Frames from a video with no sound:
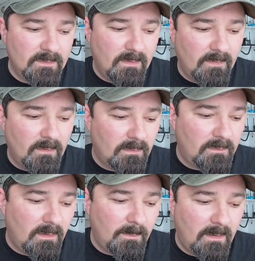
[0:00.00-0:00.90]
So everything we're
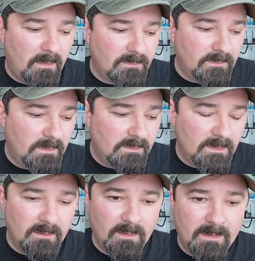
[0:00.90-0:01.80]
talking about is,
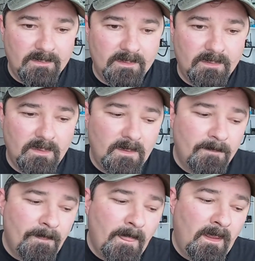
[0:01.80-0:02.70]
unlicensed.
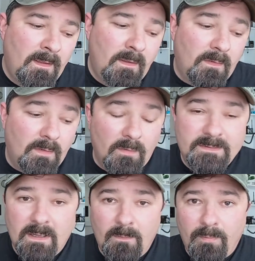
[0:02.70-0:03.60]
The
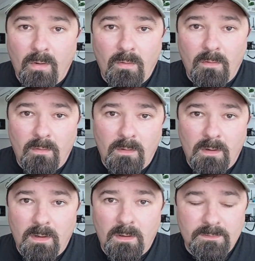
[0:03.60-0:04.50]
GoTenna Pro
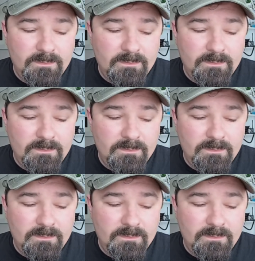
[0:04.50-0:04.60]
uh,